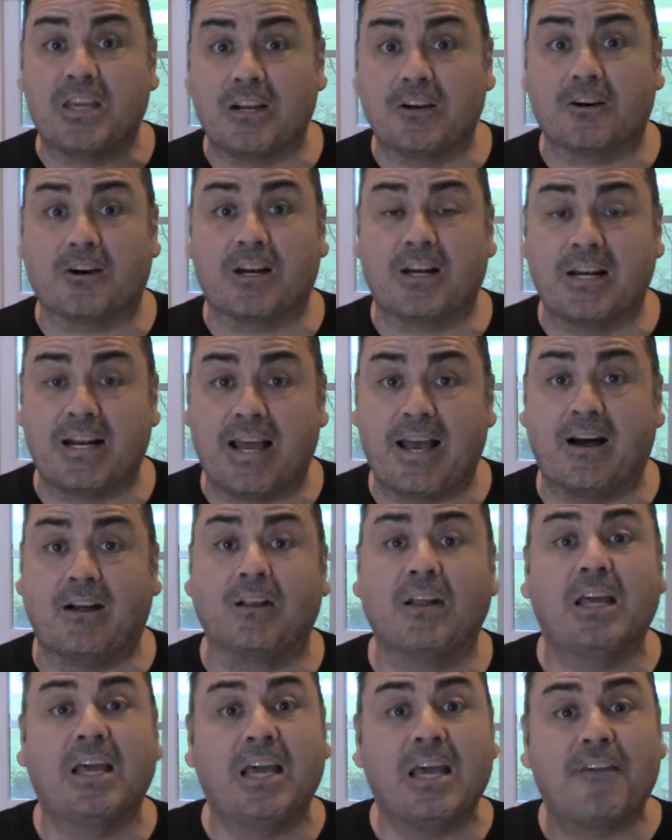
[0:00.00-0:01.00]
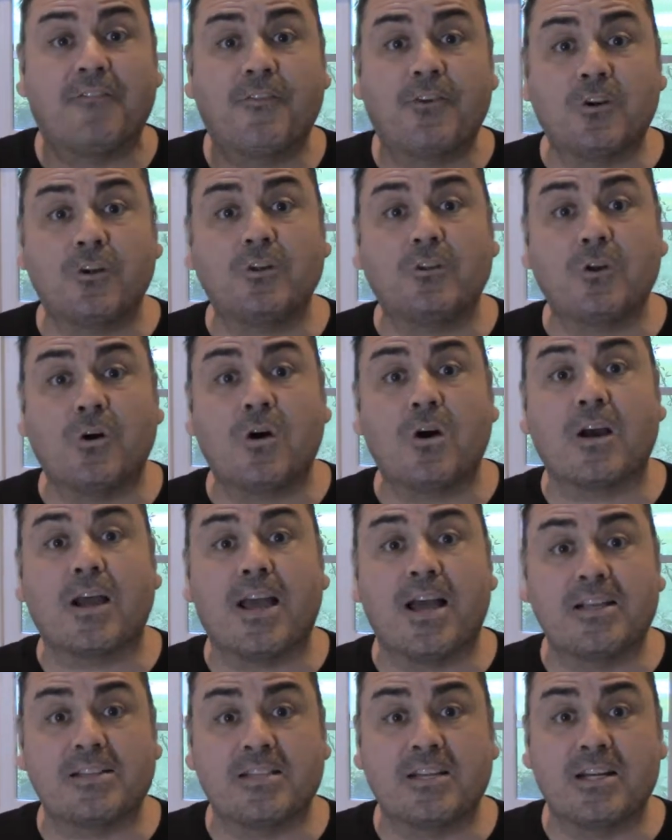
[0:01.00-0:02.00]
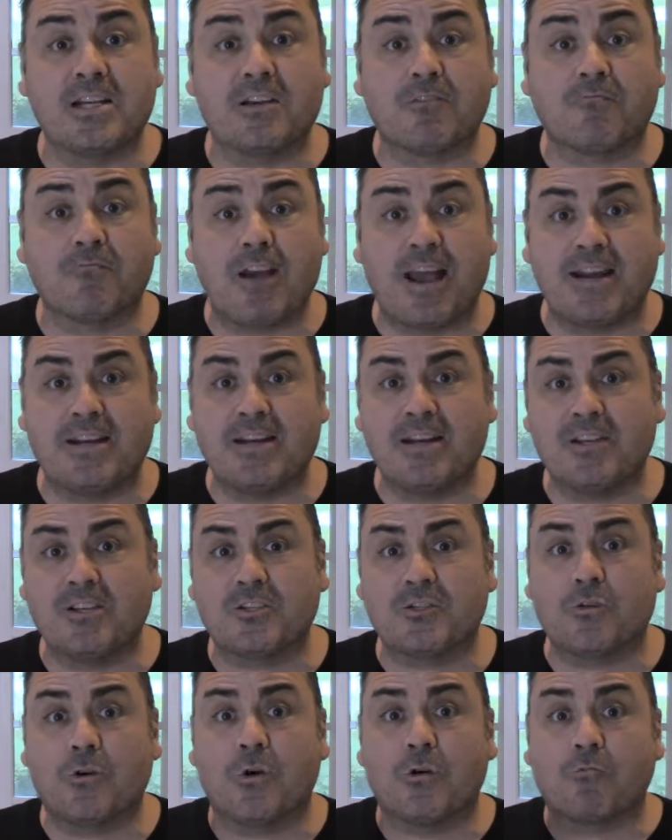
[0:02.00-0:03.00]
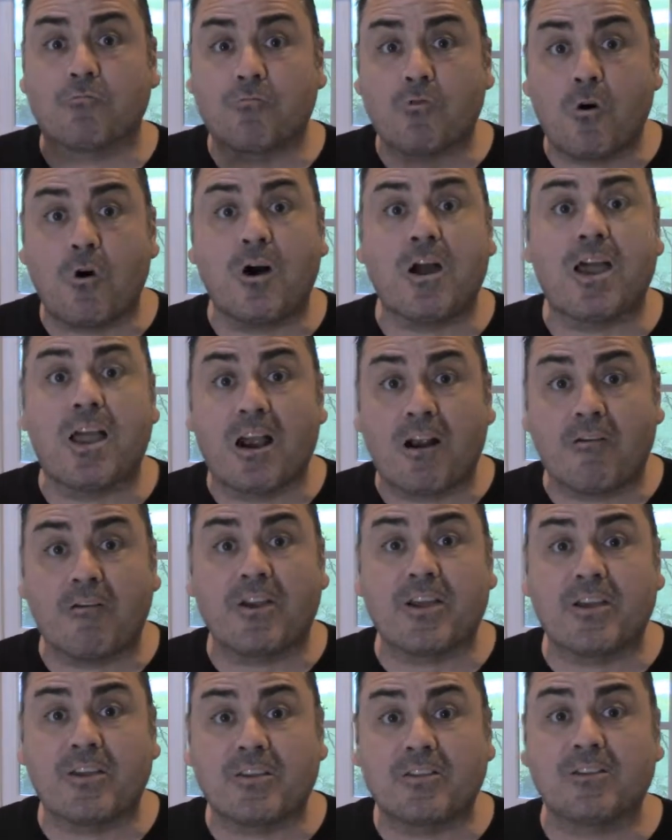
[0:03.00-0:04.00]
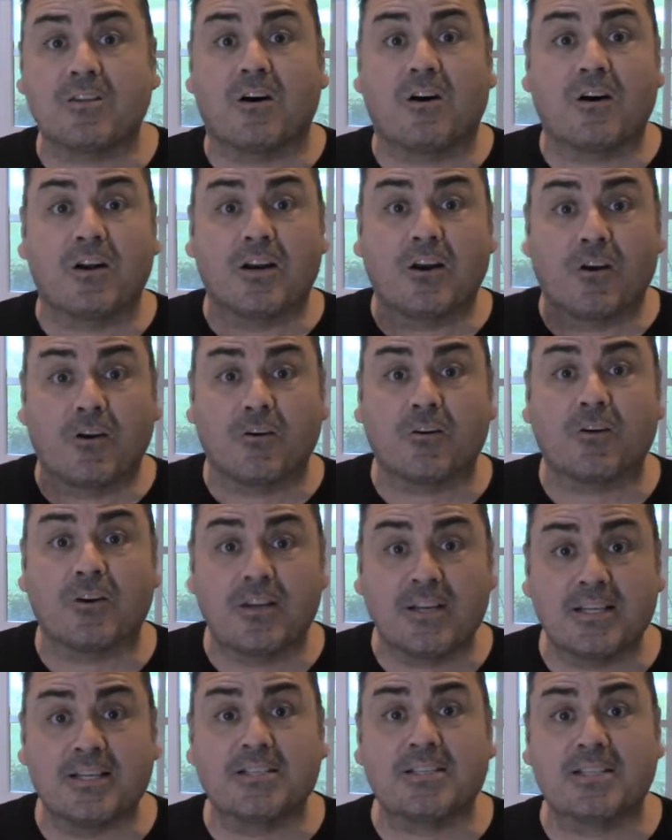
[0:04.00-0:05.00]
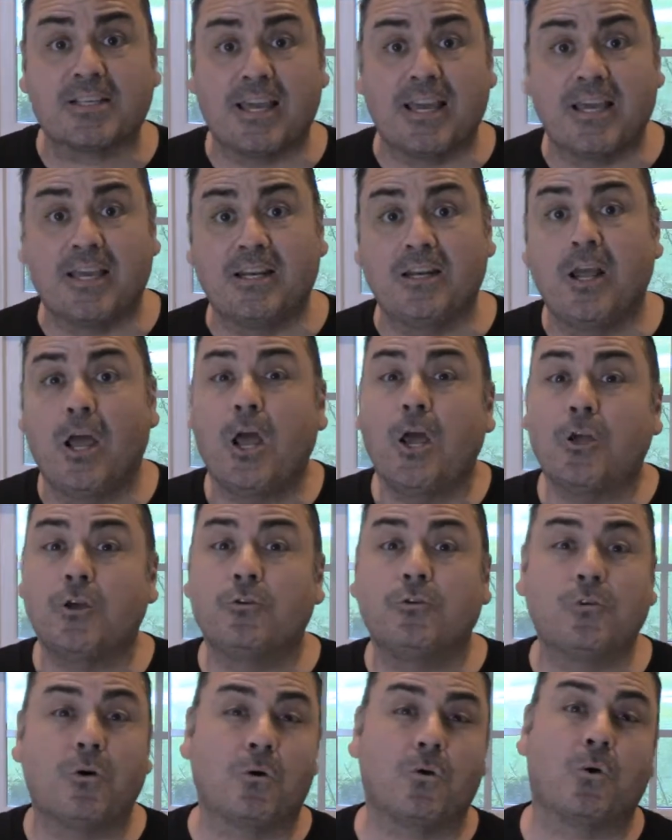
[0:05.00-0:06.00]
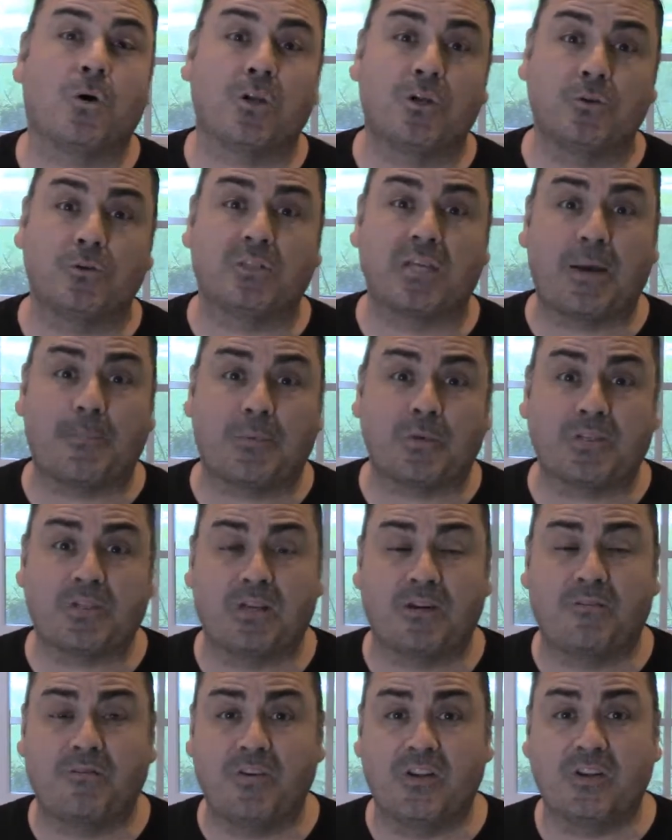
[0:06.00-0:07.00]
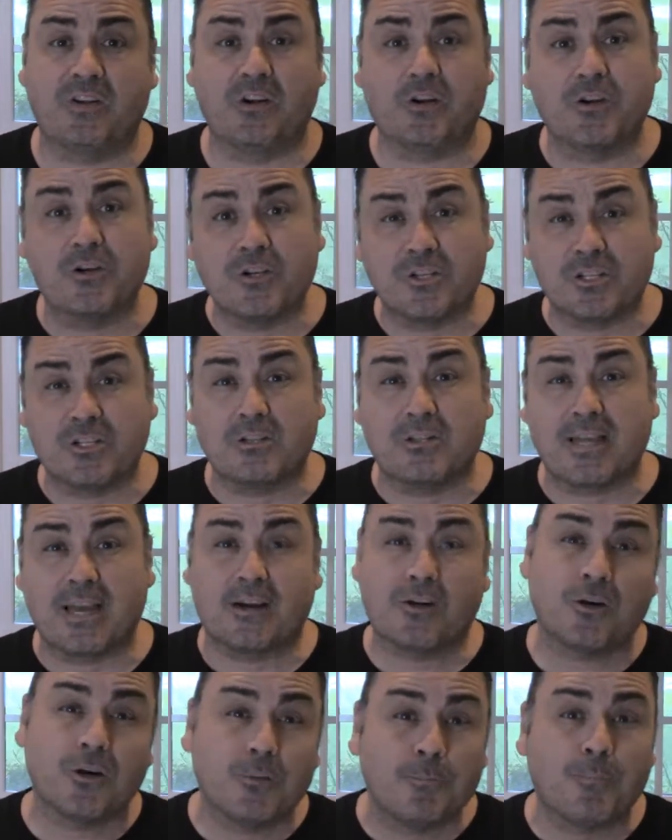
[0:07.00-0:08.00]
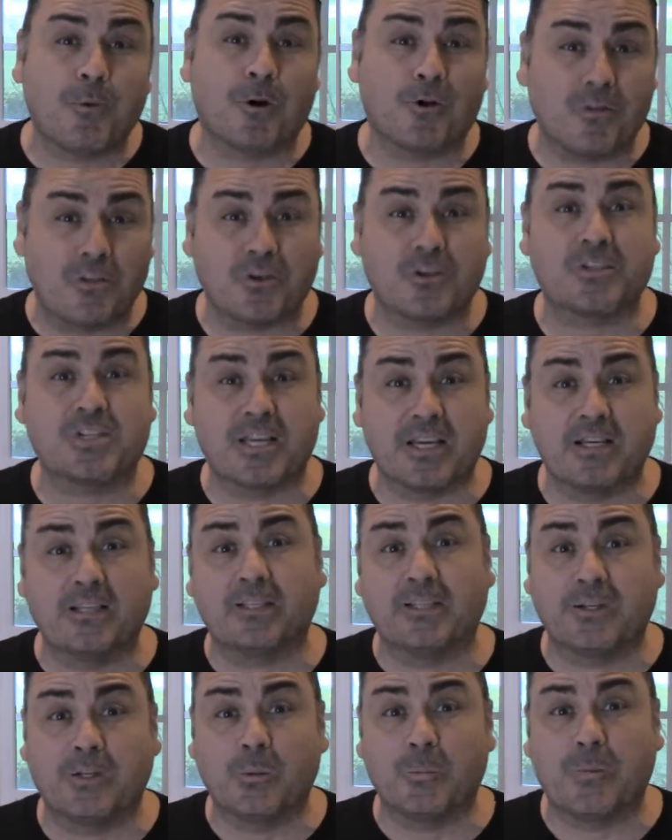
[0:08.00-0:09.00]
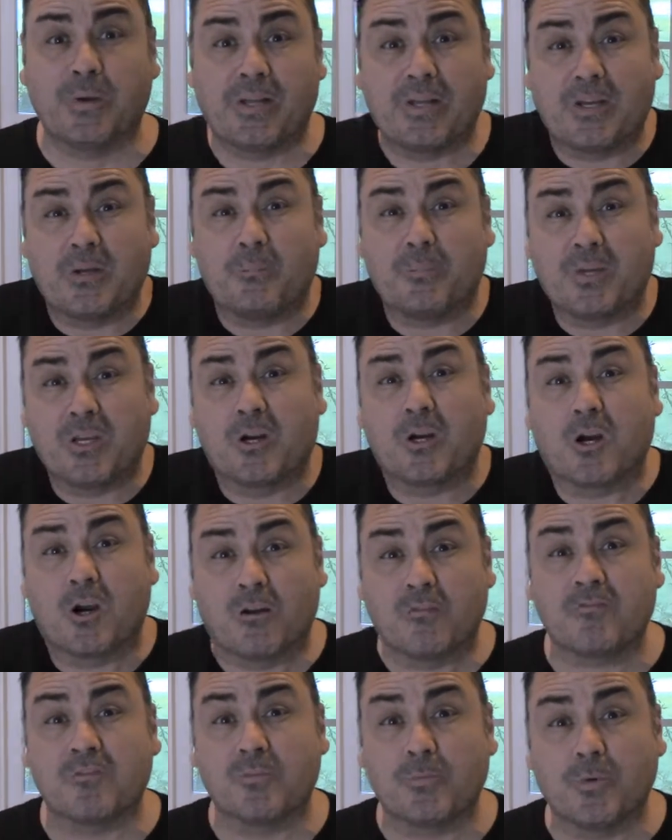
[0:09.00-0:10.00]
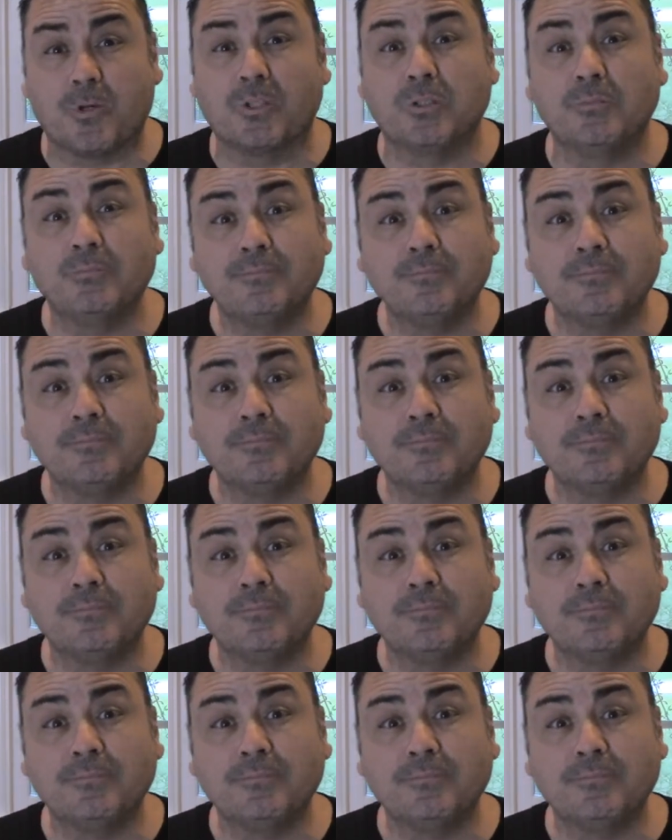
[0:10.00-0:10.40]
ear canal. If your dog has any redness or raw areas on her or his skin, you don't want to use apple cider vinegar because that could burn their skin a little bit and it'll be uncomfortable.